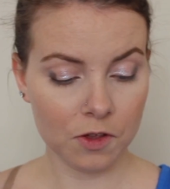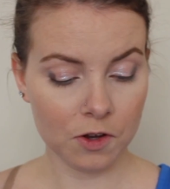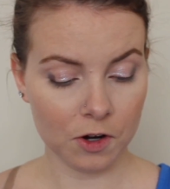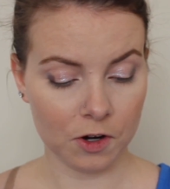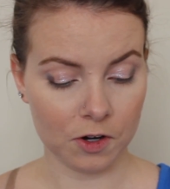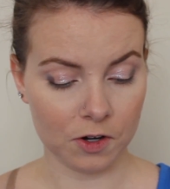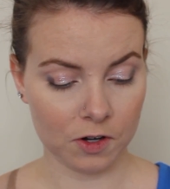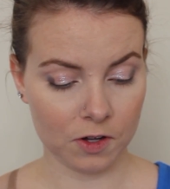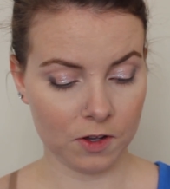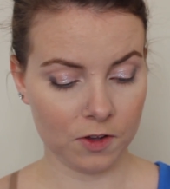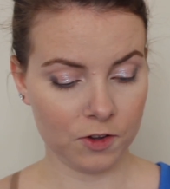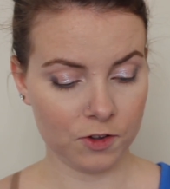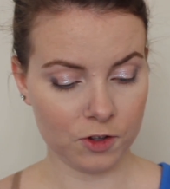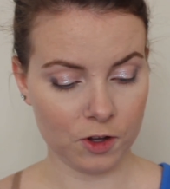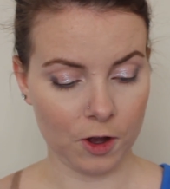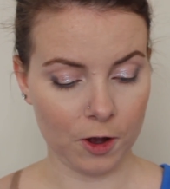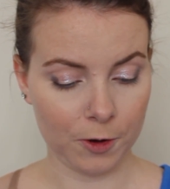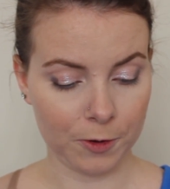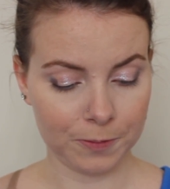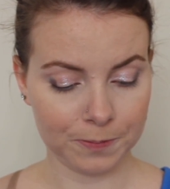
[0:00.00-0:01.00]
third.
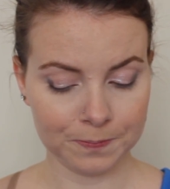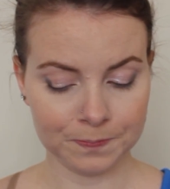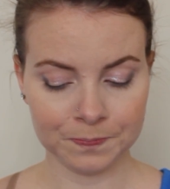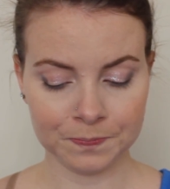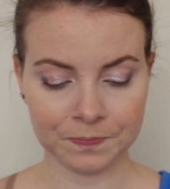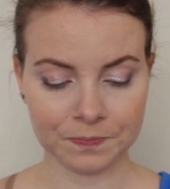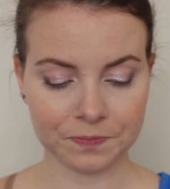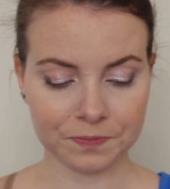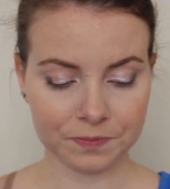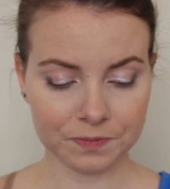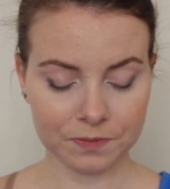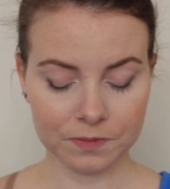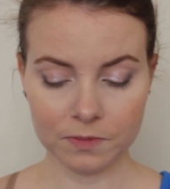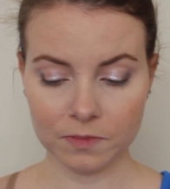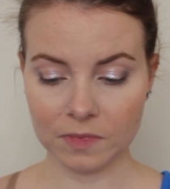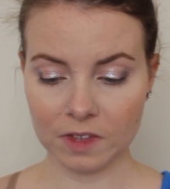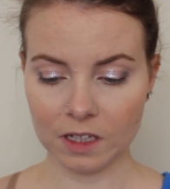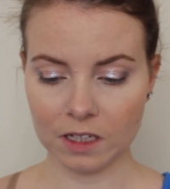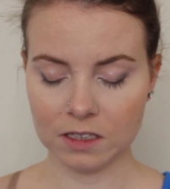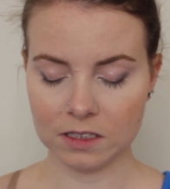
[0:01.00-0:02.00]
So
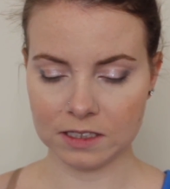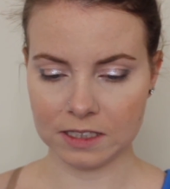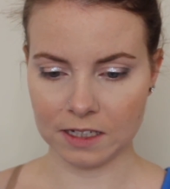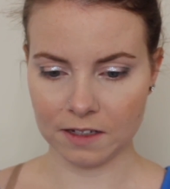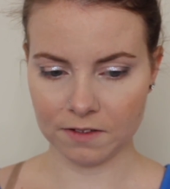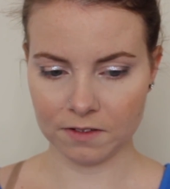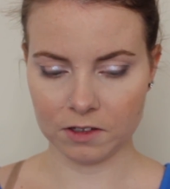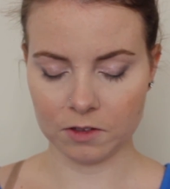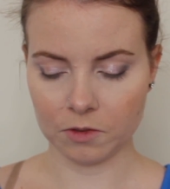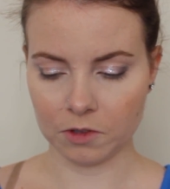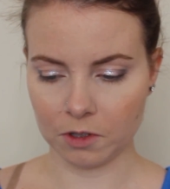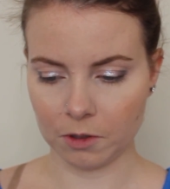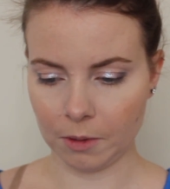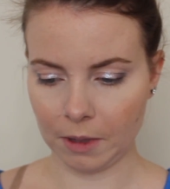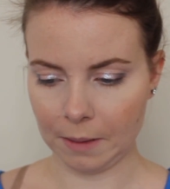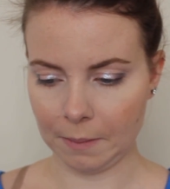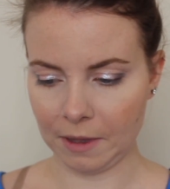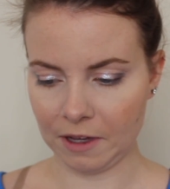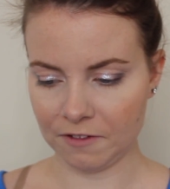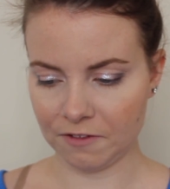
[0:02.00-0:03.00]
definitely want to
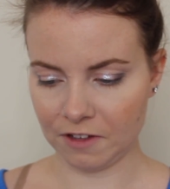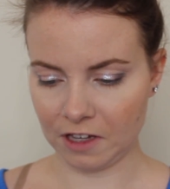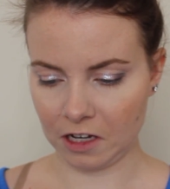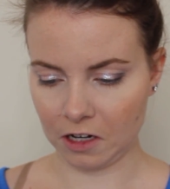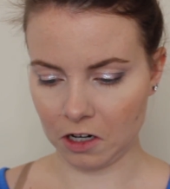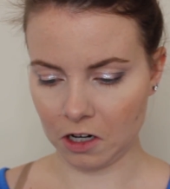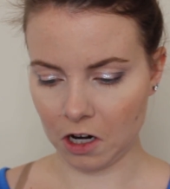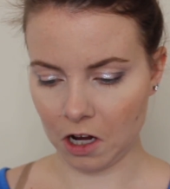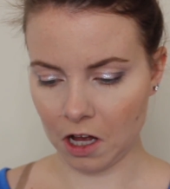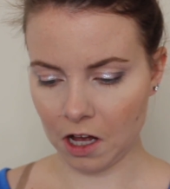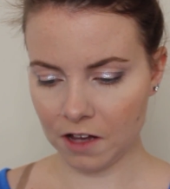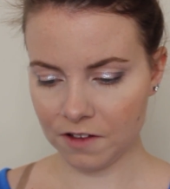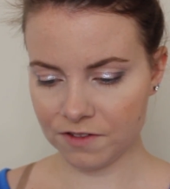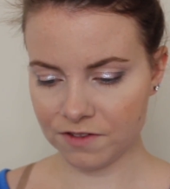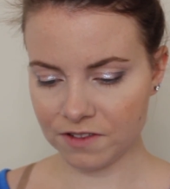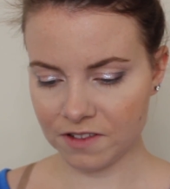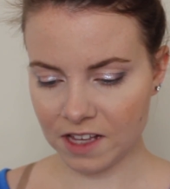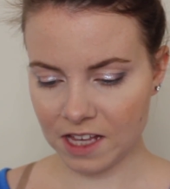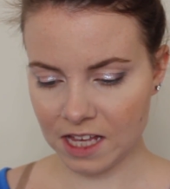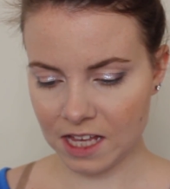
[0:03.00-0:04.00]
wipe my finger
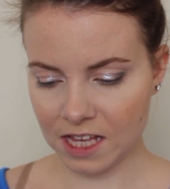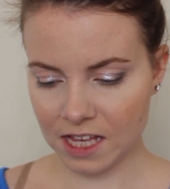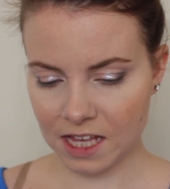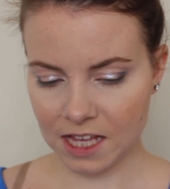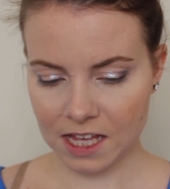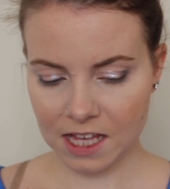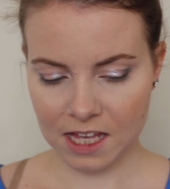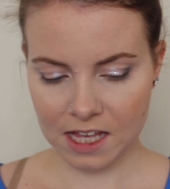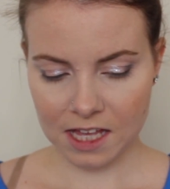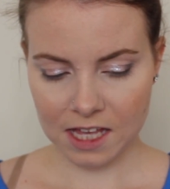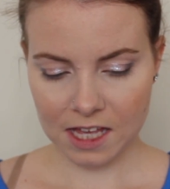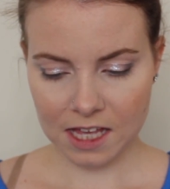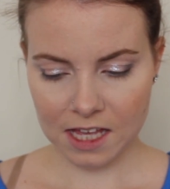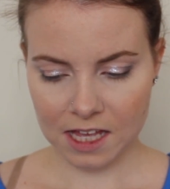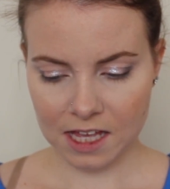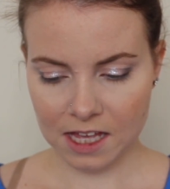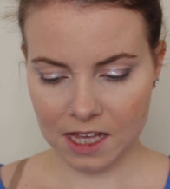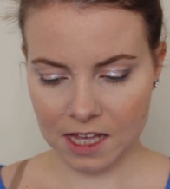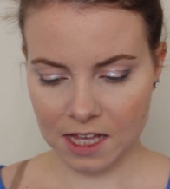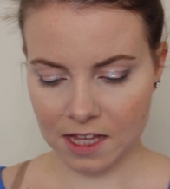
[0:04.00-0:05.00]
off.
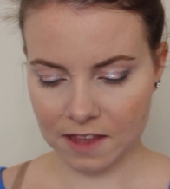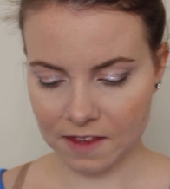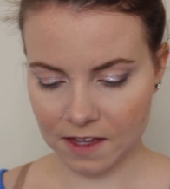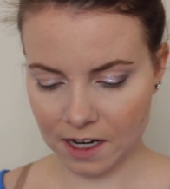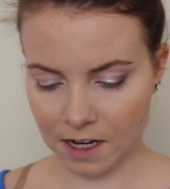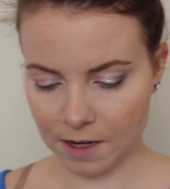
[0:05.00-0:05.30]
And